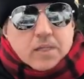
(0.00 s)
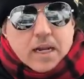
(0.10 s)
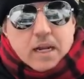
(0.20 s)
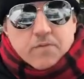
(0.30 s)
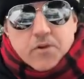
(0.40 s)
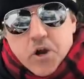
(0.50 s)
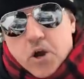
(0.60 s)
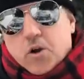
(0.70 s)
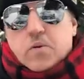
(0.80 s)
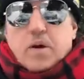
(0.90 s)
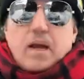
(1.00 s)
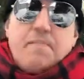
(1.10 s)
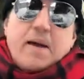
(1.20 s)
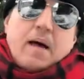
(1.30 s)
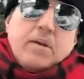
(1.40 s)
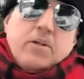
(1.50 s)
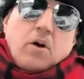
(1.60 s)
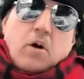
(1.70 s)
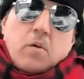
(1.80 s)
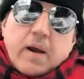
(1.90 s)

that have known about my dog,